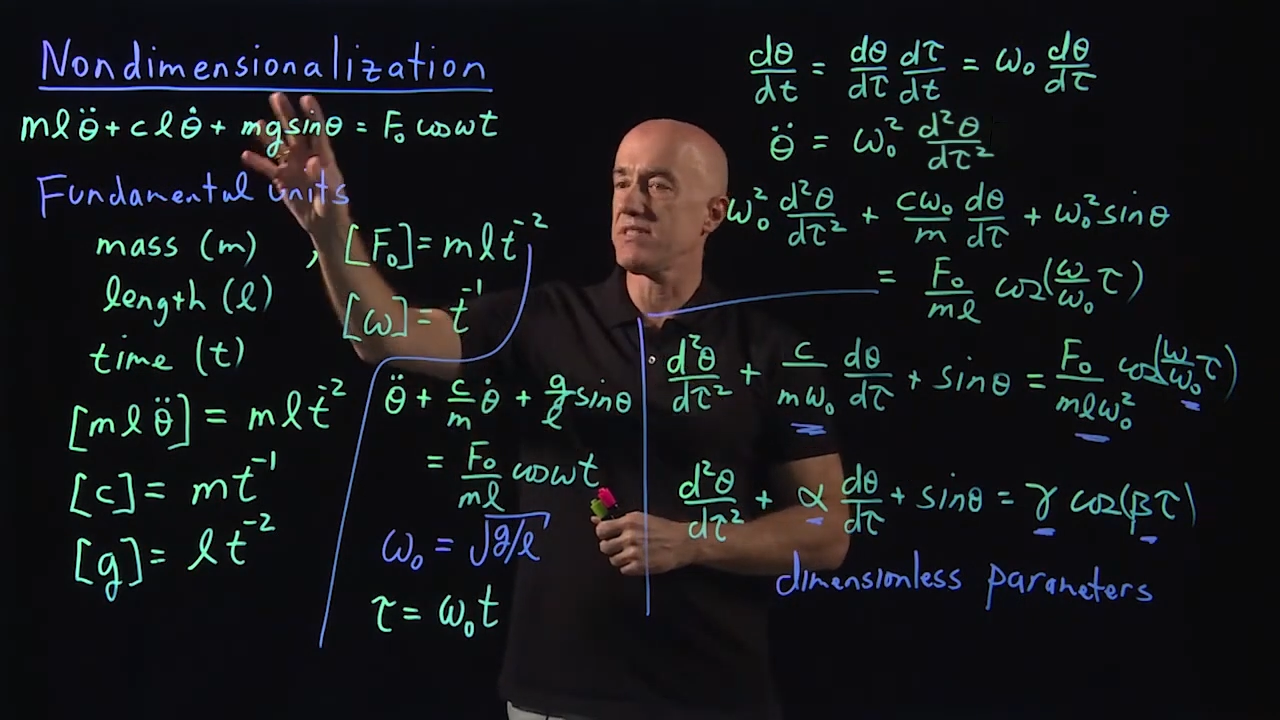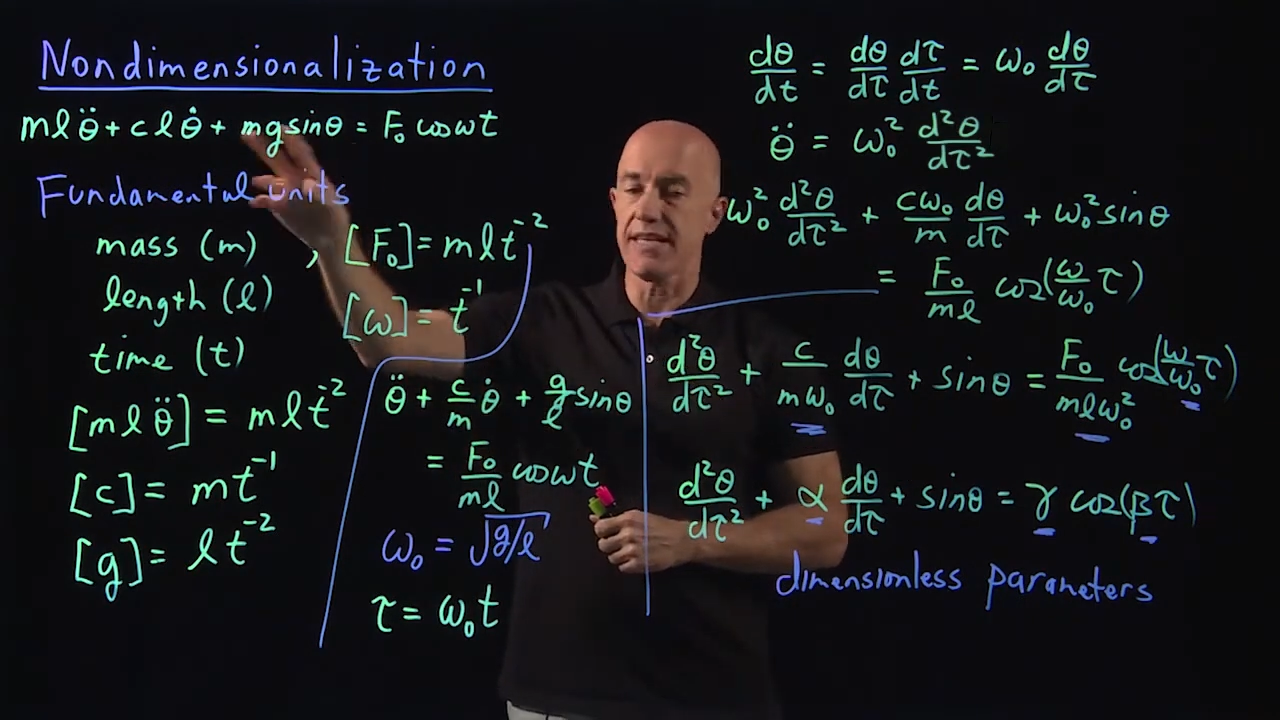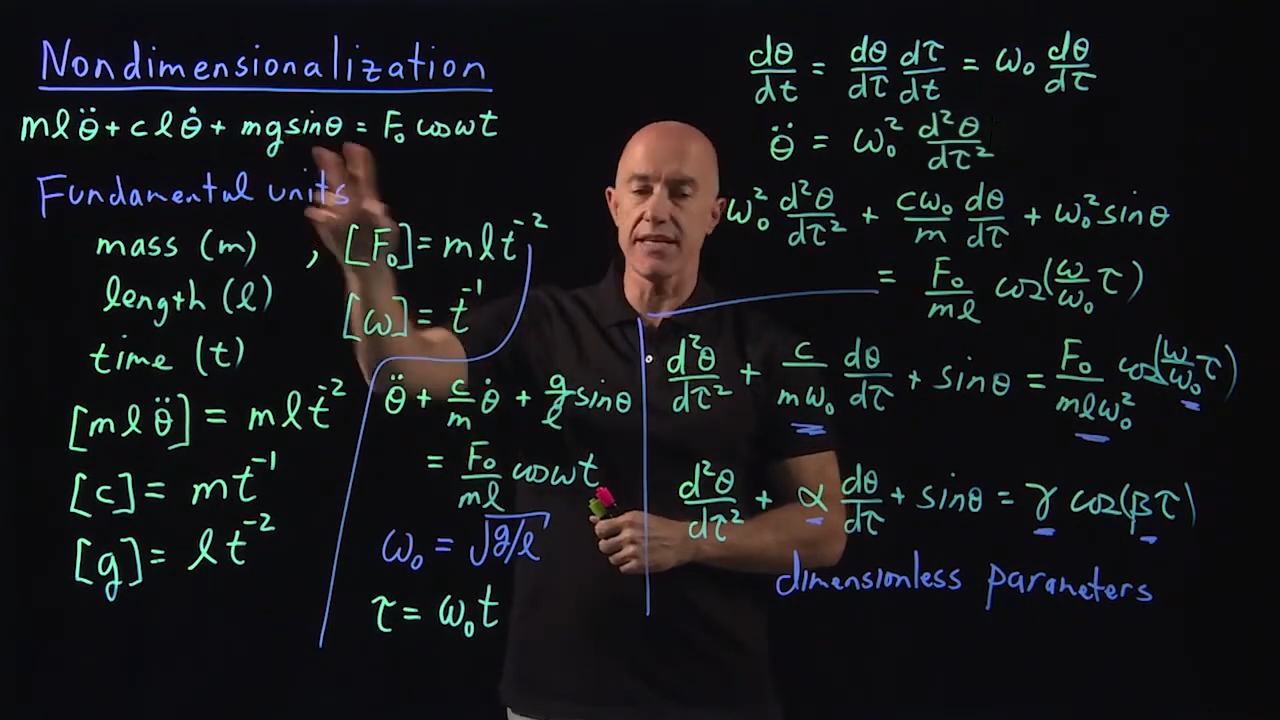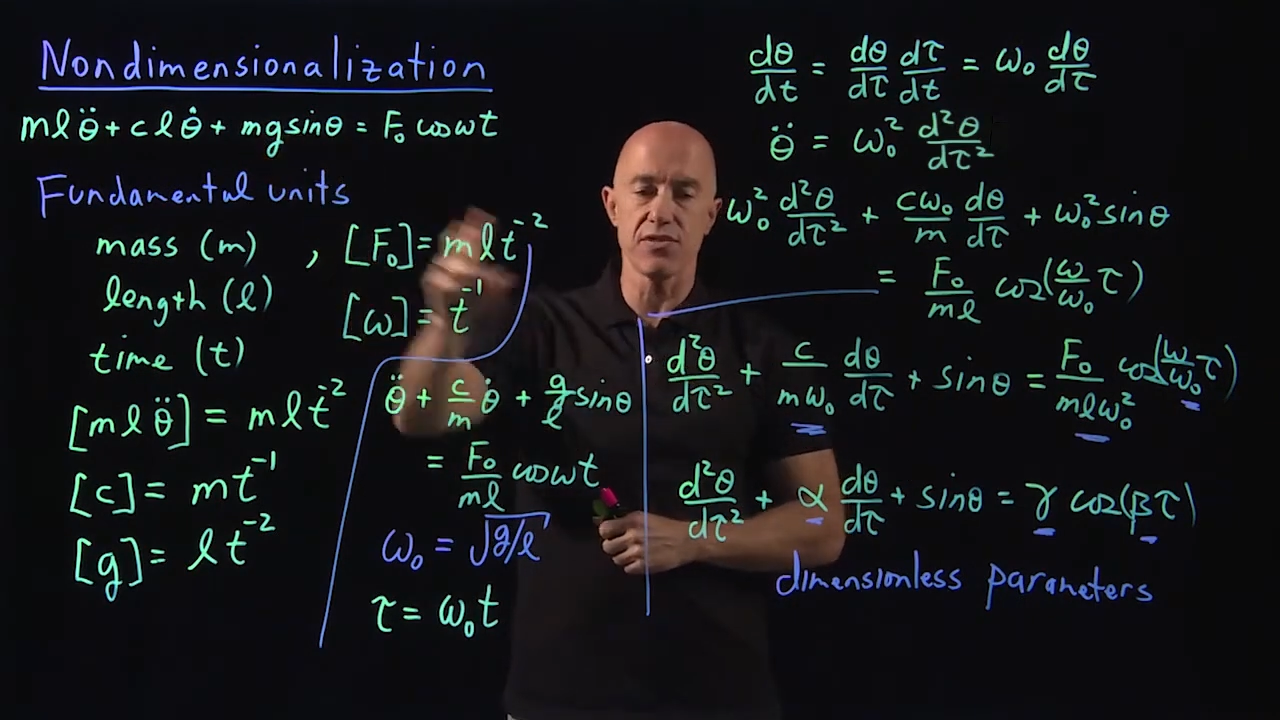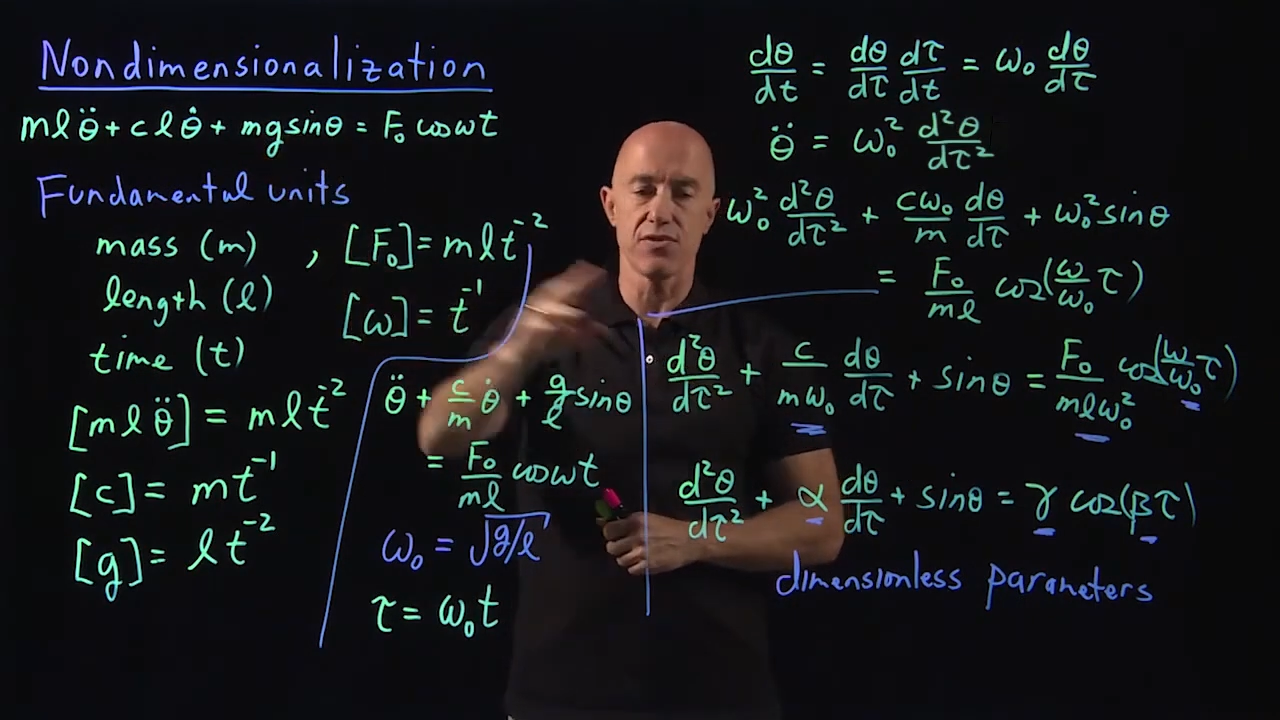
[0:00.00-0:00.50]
six